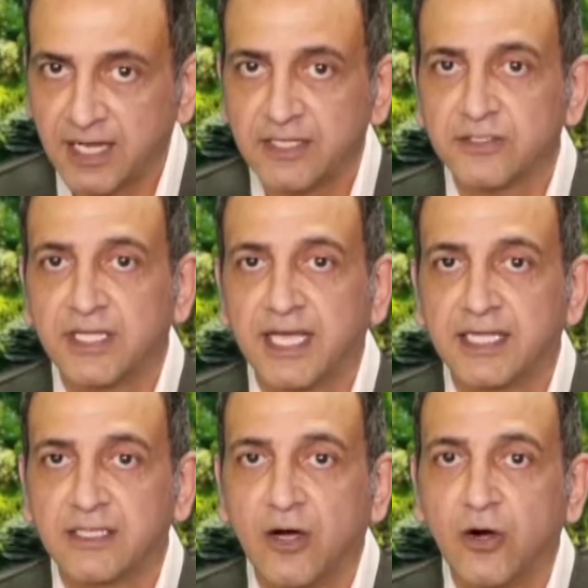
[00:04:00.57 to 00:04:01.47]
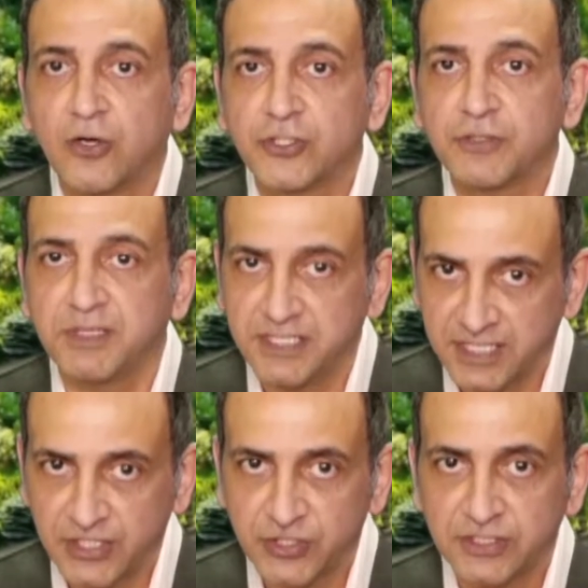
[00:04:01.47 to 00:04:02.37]
diet and harsh
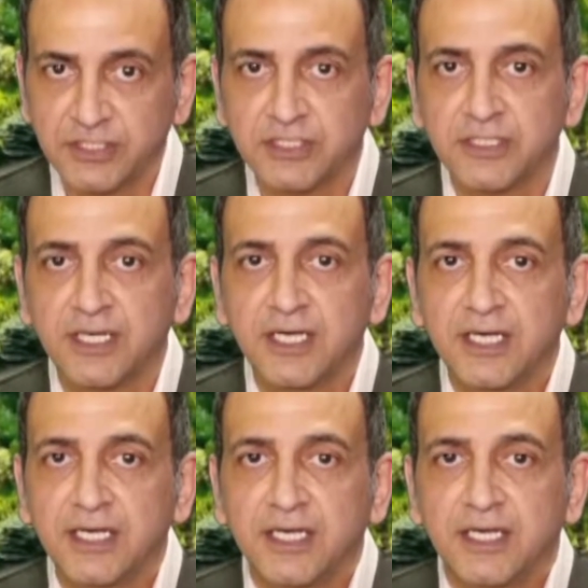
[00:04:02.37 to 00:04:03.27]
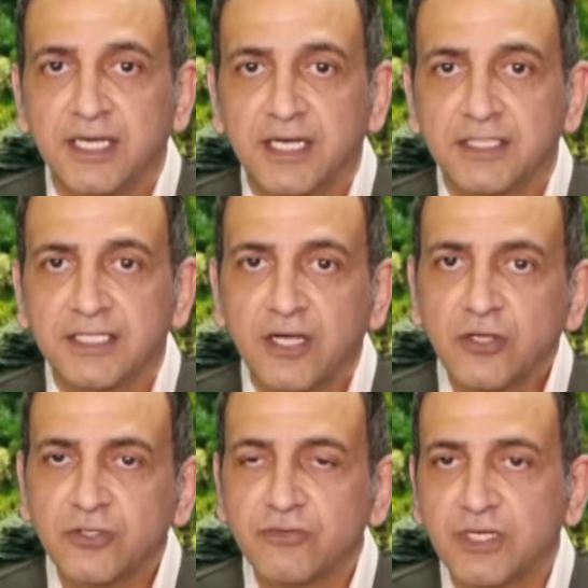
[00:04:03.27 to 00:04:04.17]
medications, the
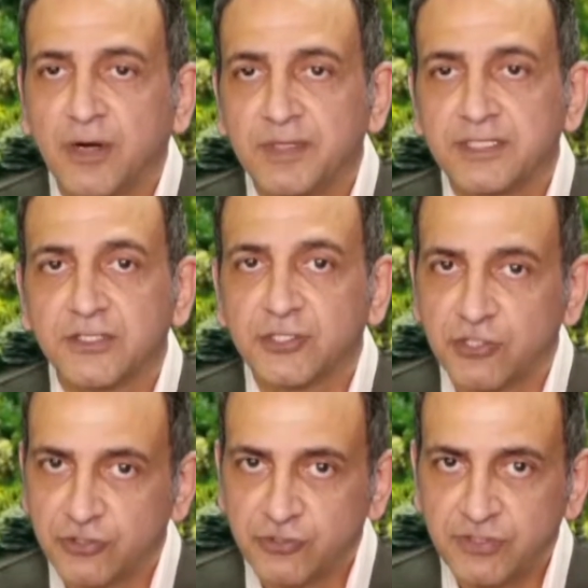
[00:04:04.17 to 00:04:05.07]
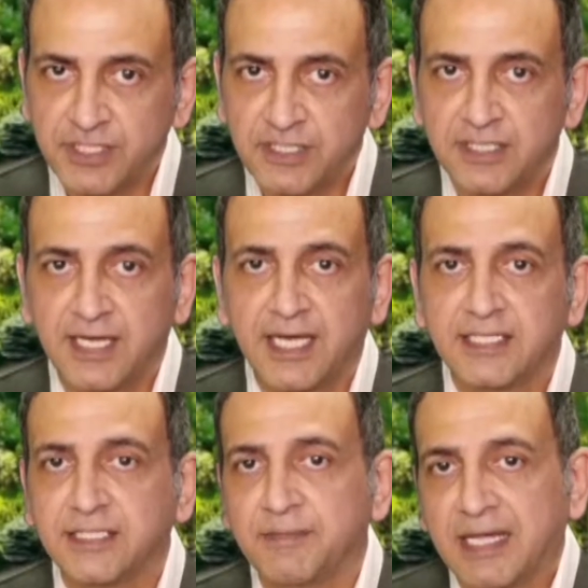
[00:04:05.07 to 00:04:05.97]
doctor recommended surgery,
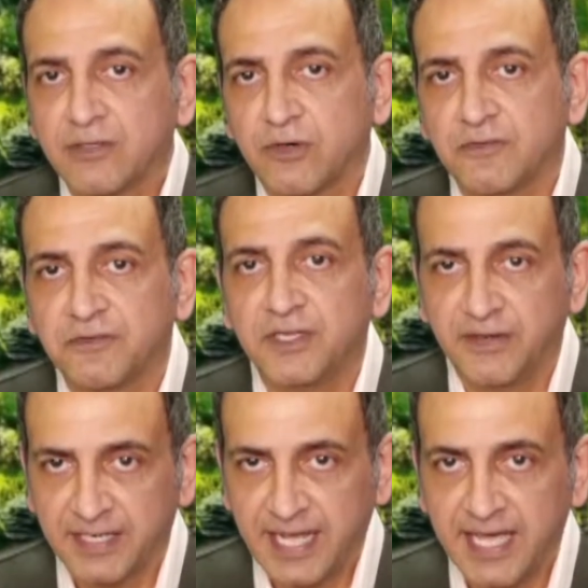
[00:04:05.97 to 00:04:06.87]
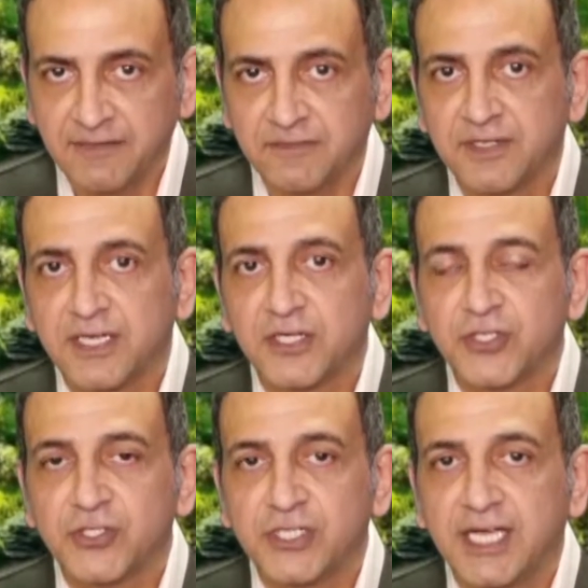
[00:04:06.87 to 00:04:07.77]
and in a matter of a year and a half,
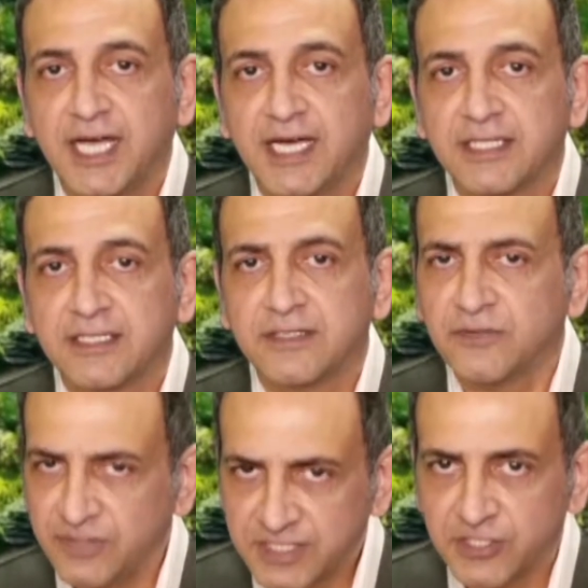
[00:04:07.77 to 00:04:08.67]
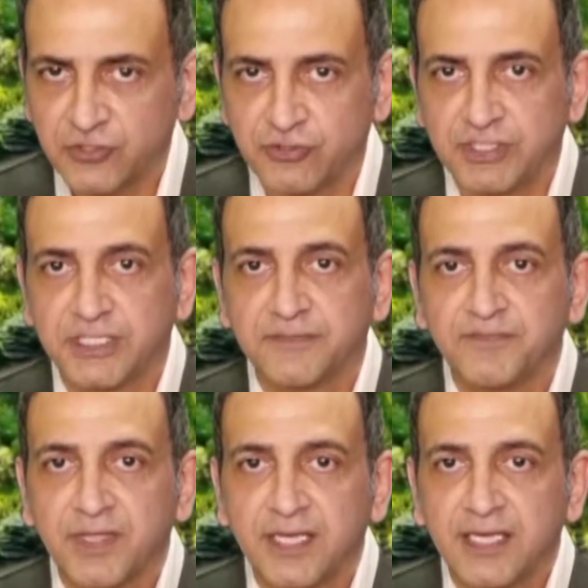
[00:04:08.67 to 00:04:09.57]
she had 3 surgeries.
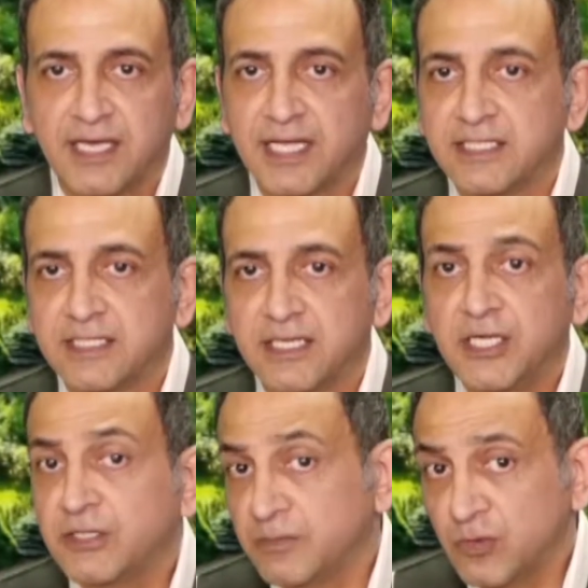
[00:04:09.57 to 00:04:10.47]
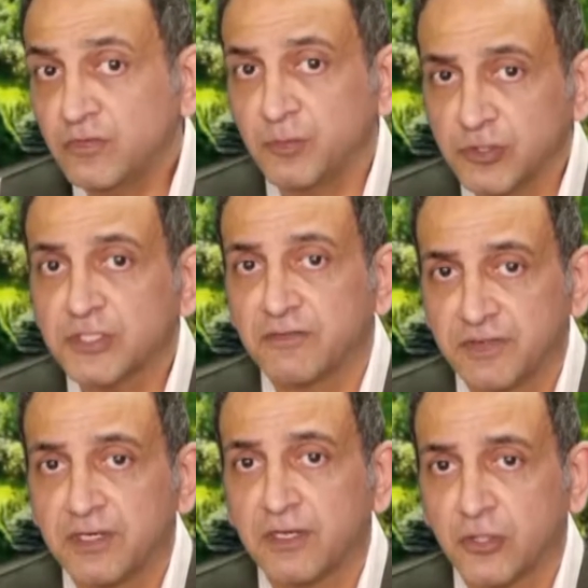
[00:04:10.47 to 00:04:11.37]
And he removed most
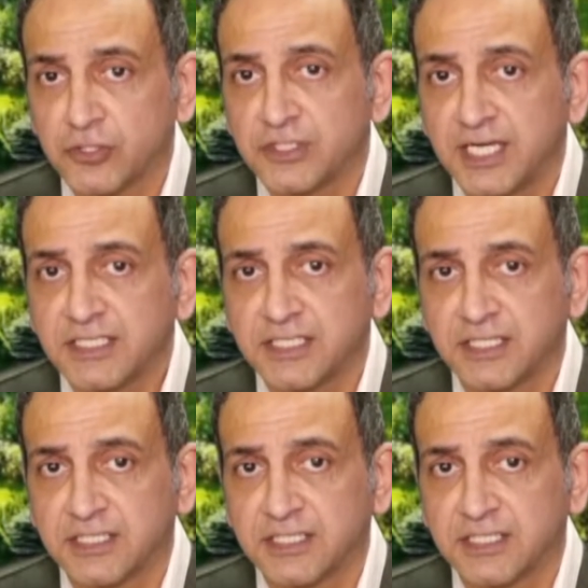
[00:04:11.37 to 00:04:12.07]
of her large intestine